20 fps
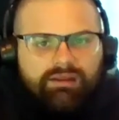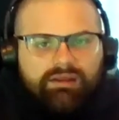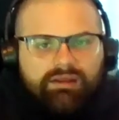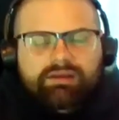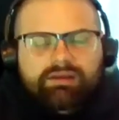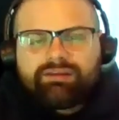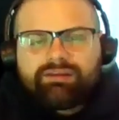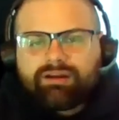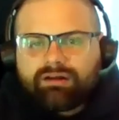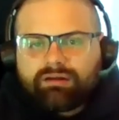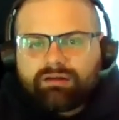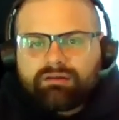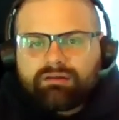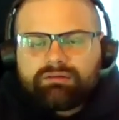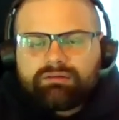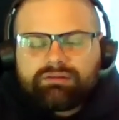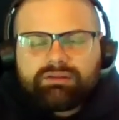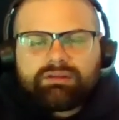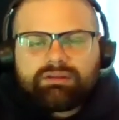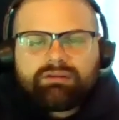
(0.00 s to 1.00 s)
You know,
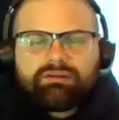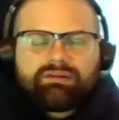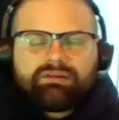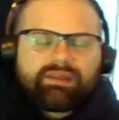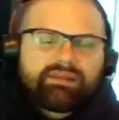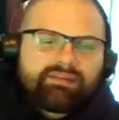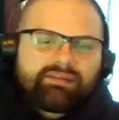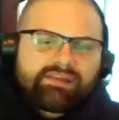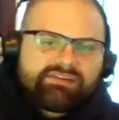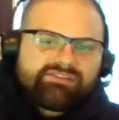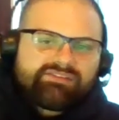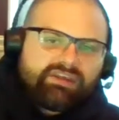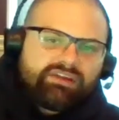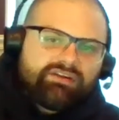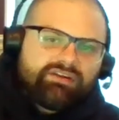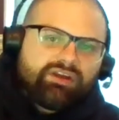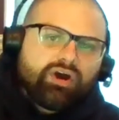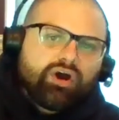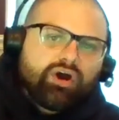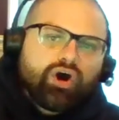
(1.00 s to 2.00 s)
they, they say
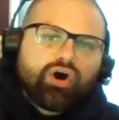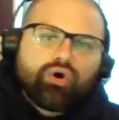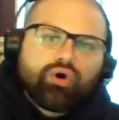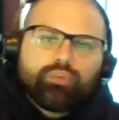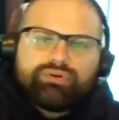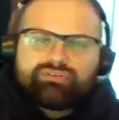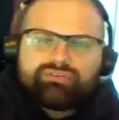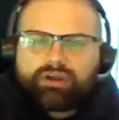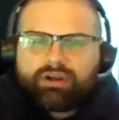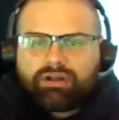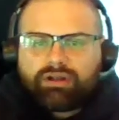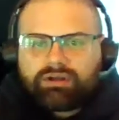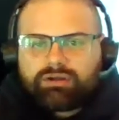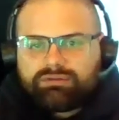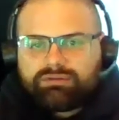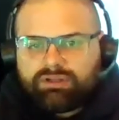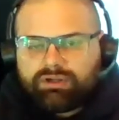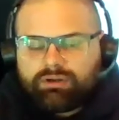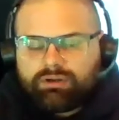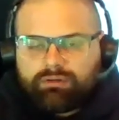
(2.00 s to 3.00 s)
no, we try to,
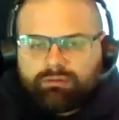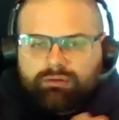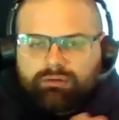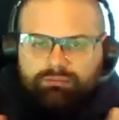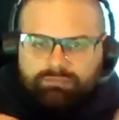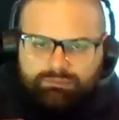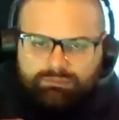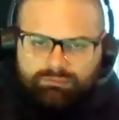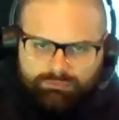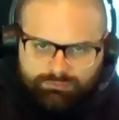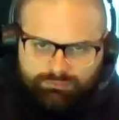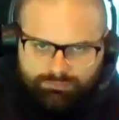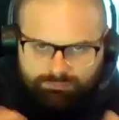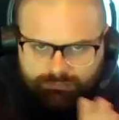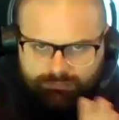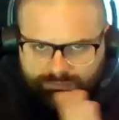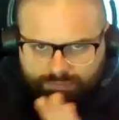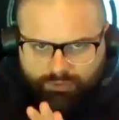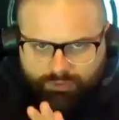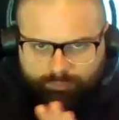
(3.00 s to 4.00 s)
you know,
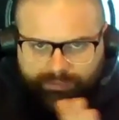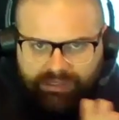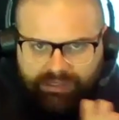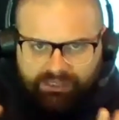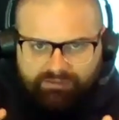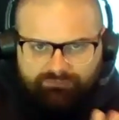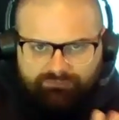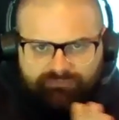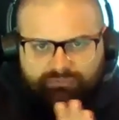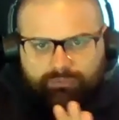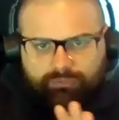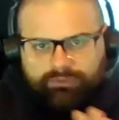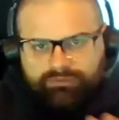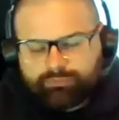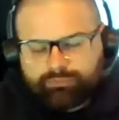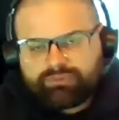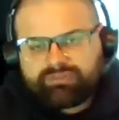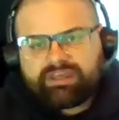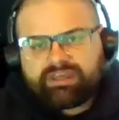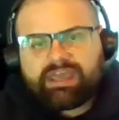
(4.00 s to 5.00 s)
go back and
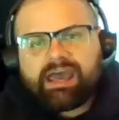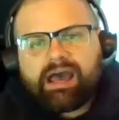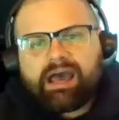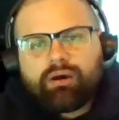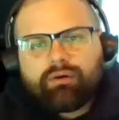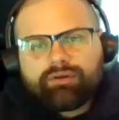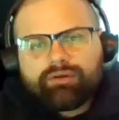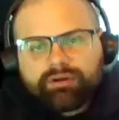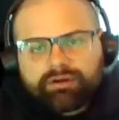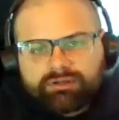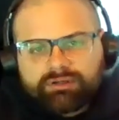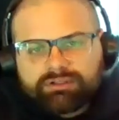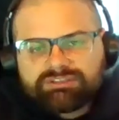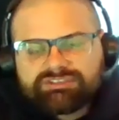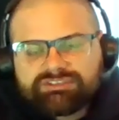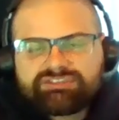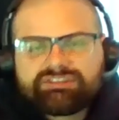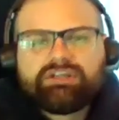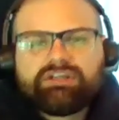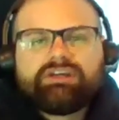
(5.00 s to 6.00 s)
forth with
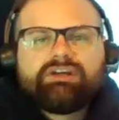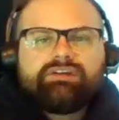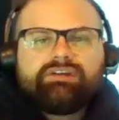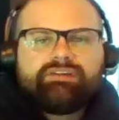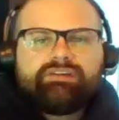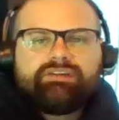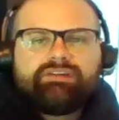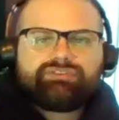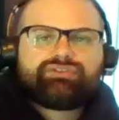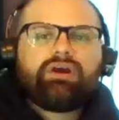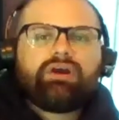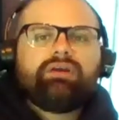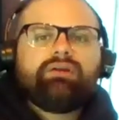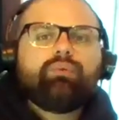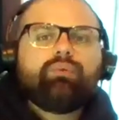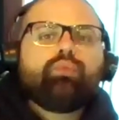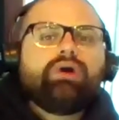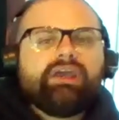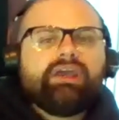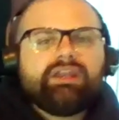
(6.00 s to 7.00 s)
counters. They're trying to
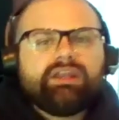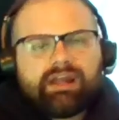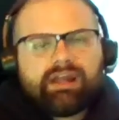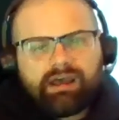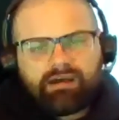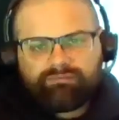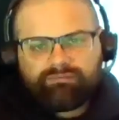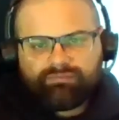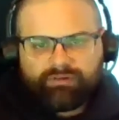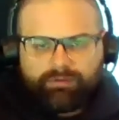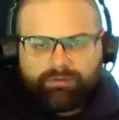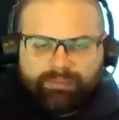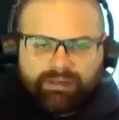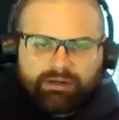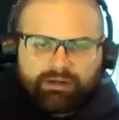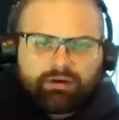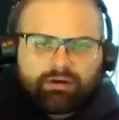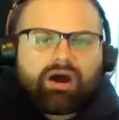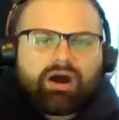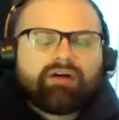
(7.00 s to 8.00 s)
wait it out for a
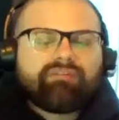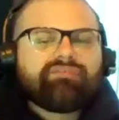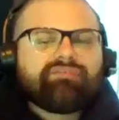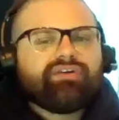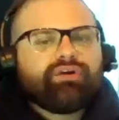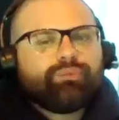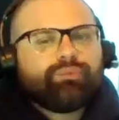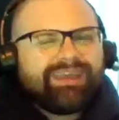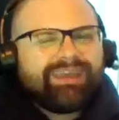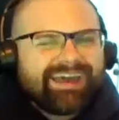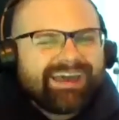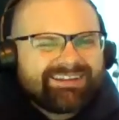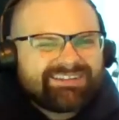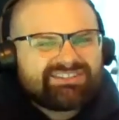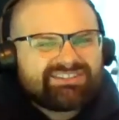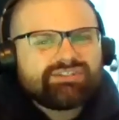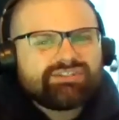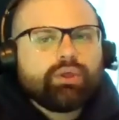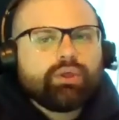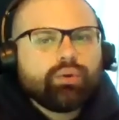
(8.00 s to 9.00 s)
better offer. And we kind of
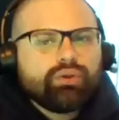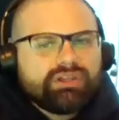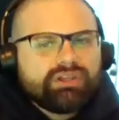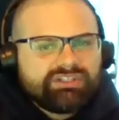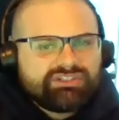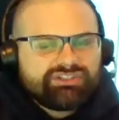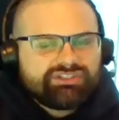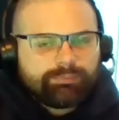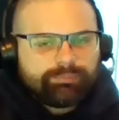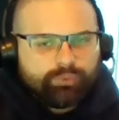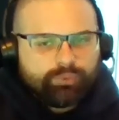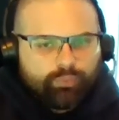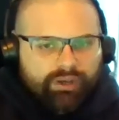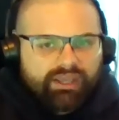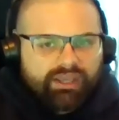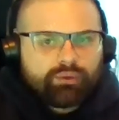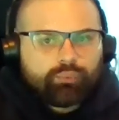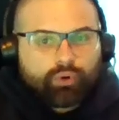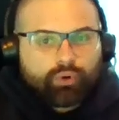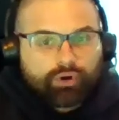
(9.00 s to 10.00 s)
slowly chip
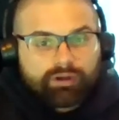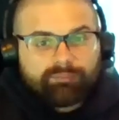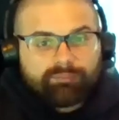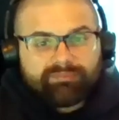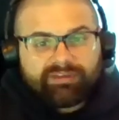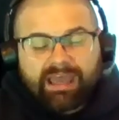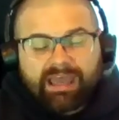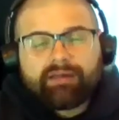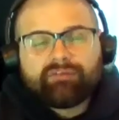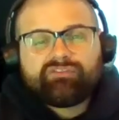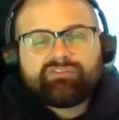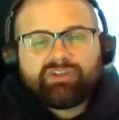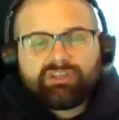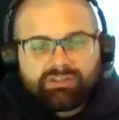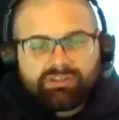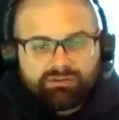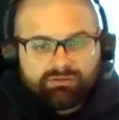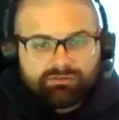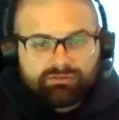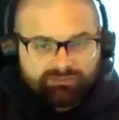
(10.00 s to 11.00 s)
away and work them down to get
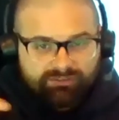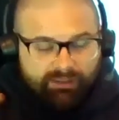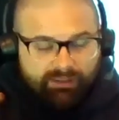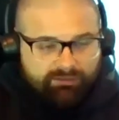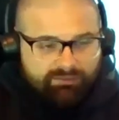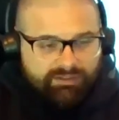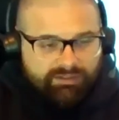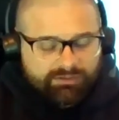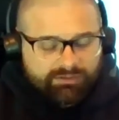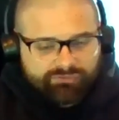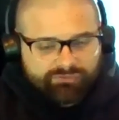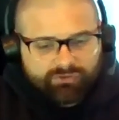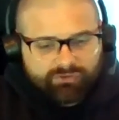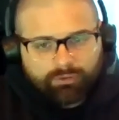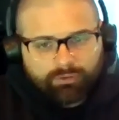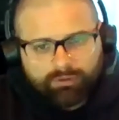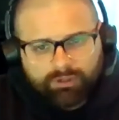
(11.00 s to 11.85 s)
you your solid deal. So